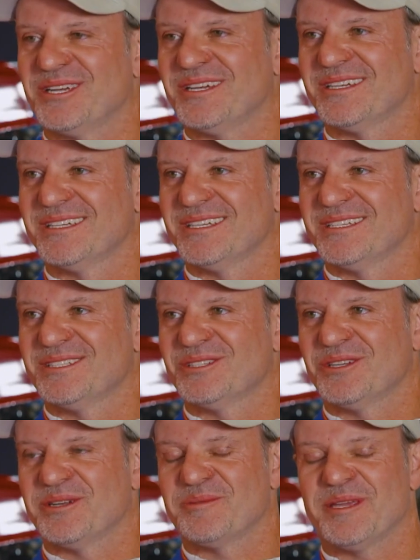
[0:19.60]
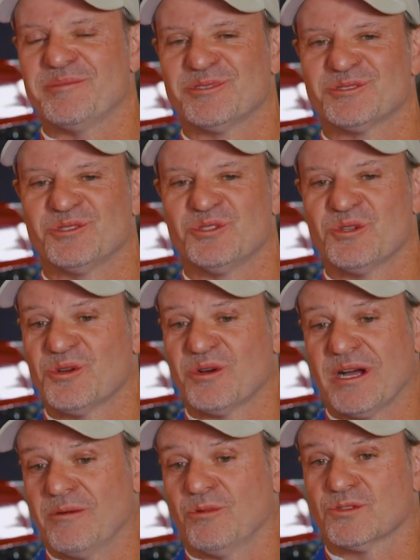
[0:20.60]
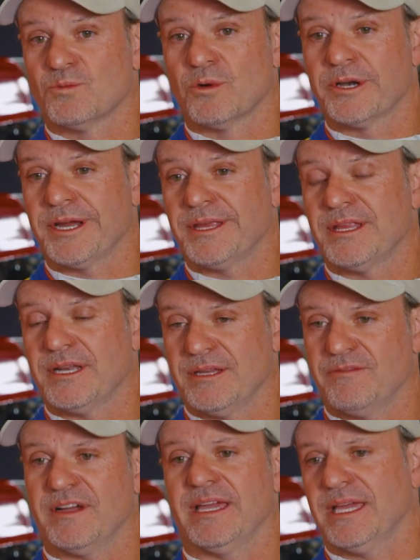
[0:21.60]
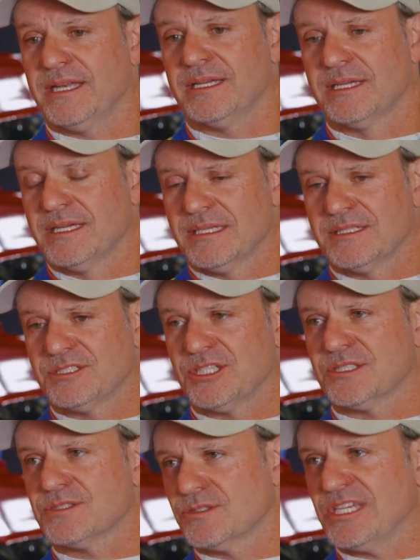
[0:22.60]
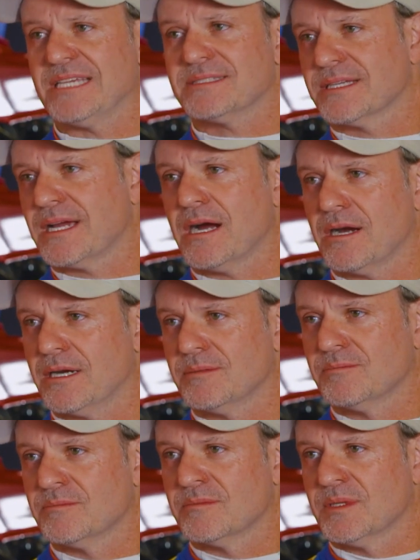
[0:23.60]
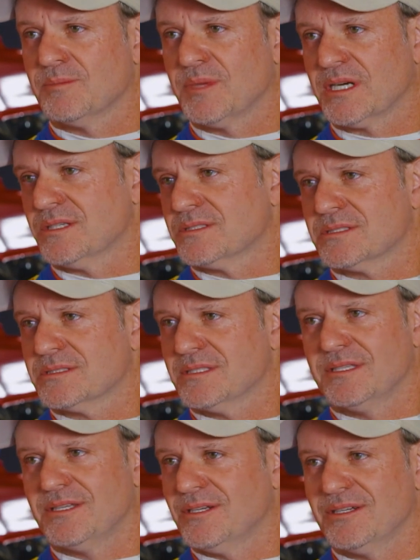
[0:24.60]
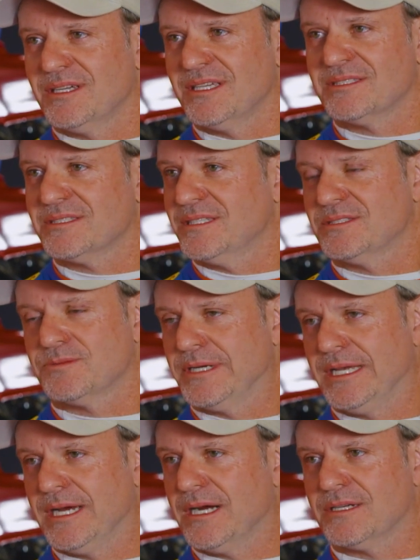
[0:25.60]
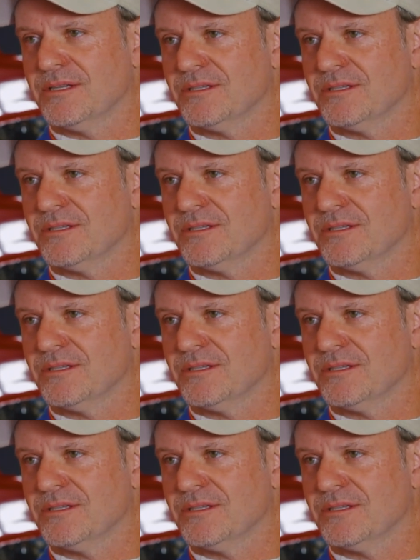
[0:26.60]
that you're gonna you're gonna be able to do. I was worried that if I had a, the chance to test the car, because you know it's it's really